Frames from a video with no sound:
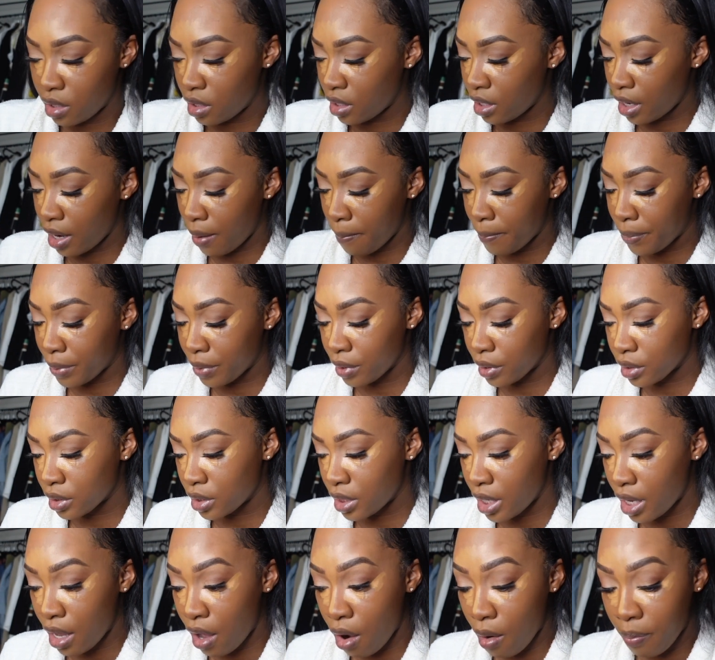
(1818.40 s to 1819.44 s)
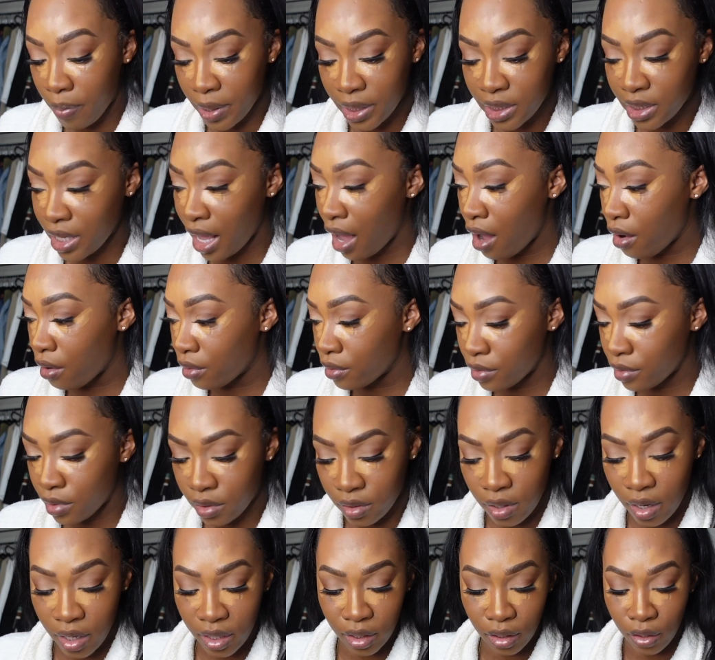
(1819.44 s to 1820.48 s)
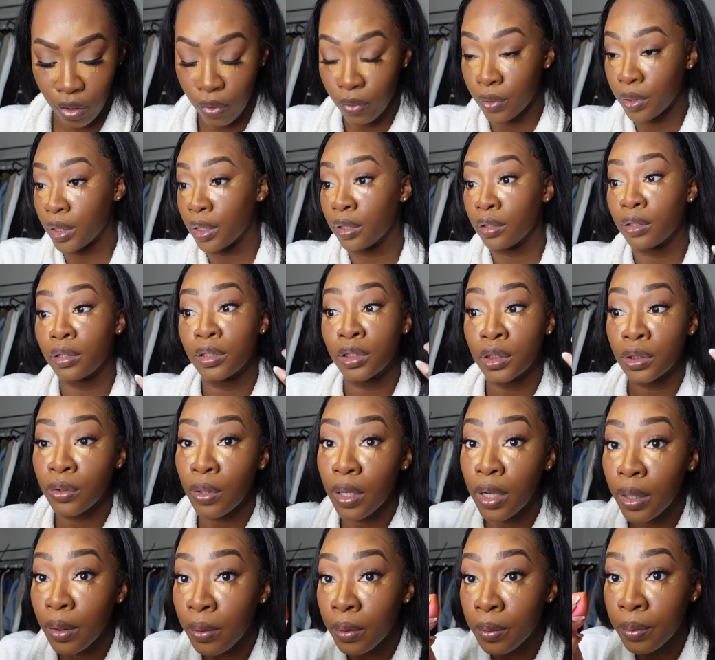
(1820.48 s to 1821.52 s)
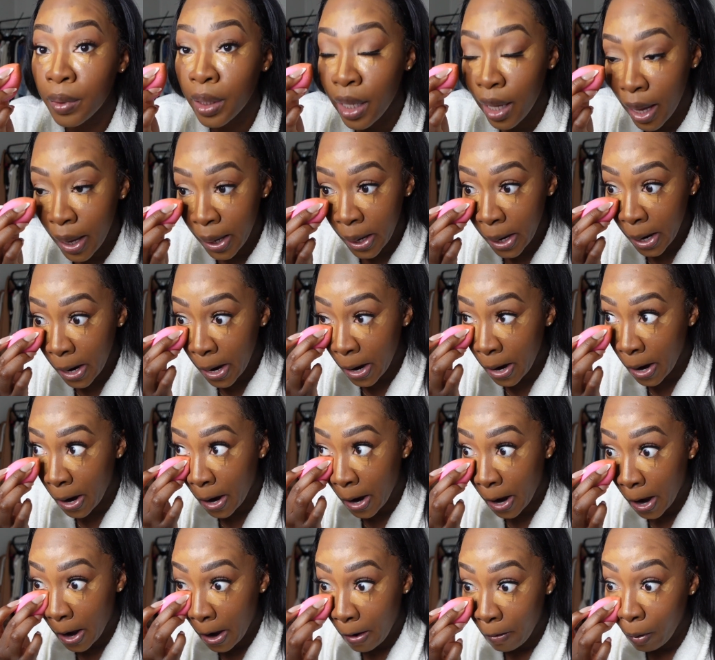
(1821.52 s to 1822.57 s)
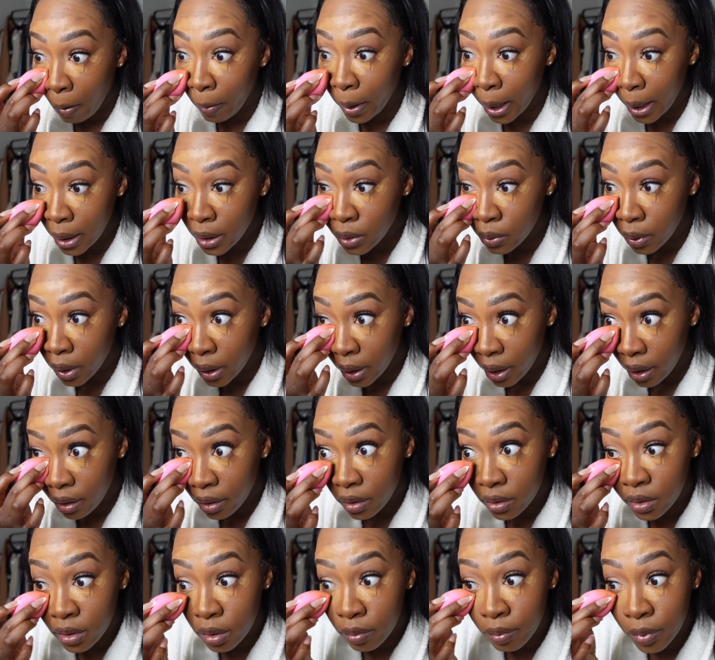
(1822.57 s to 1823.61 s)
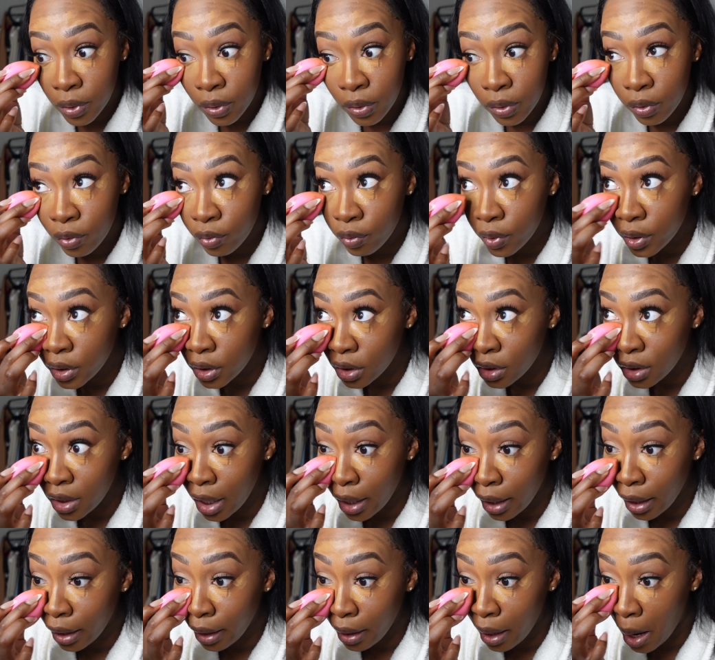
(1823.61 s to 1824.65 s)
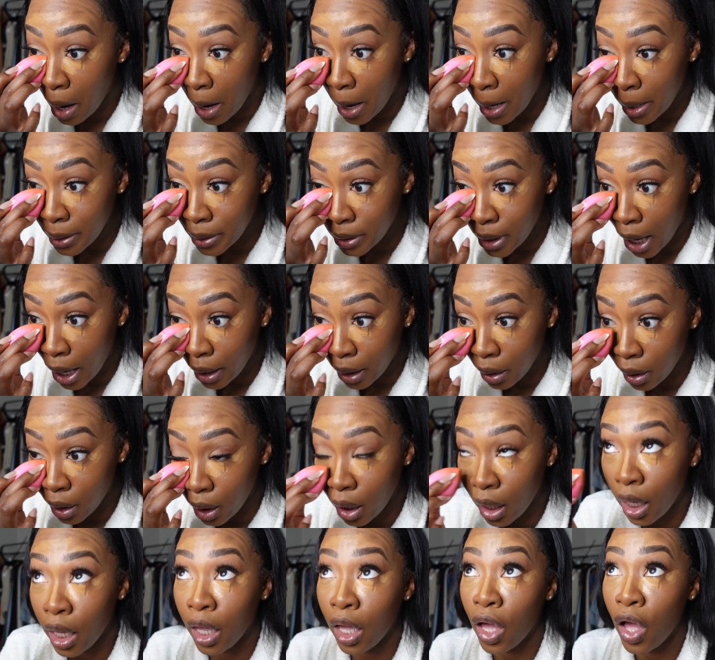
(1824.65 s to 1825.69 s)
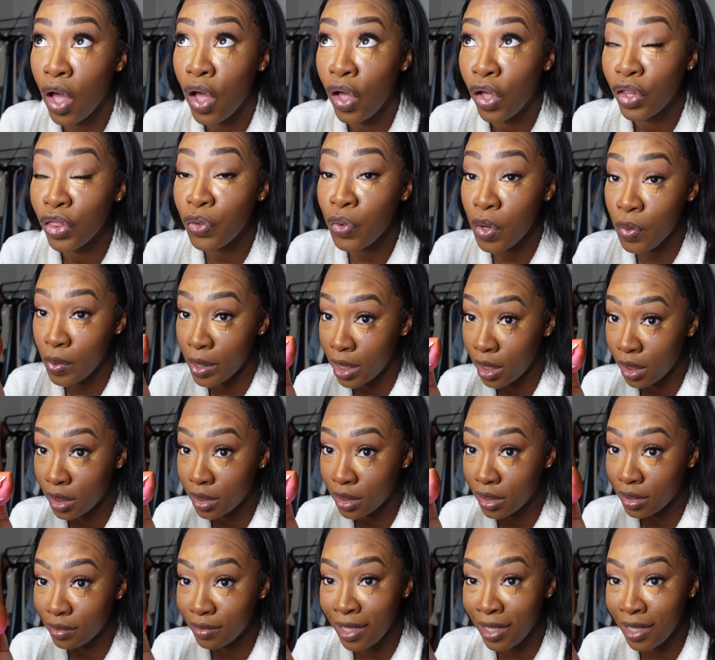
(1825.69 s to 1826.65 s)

that I booked to help us out unloading the truck when we got here, when we get to Atlanta to move, which is in exactly 3 weeks.